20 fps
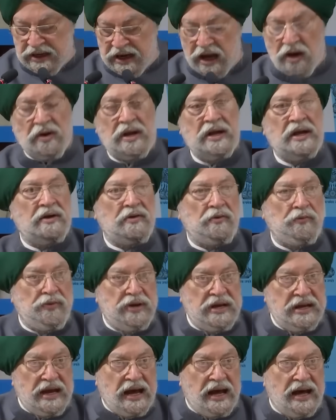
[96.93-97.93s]
Now,
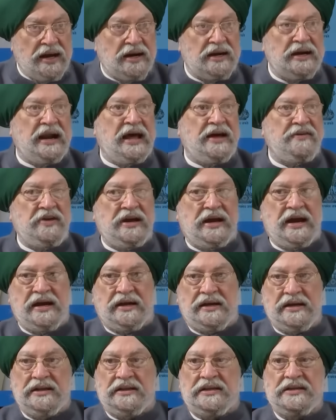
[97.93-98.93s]
we are
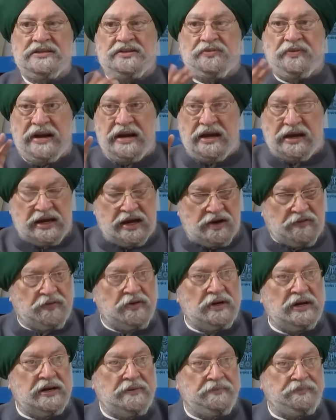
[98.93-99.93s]
navigating this very
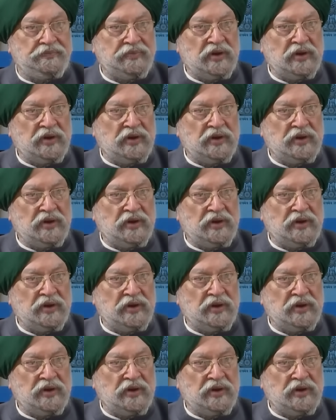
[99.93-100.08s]
carefully.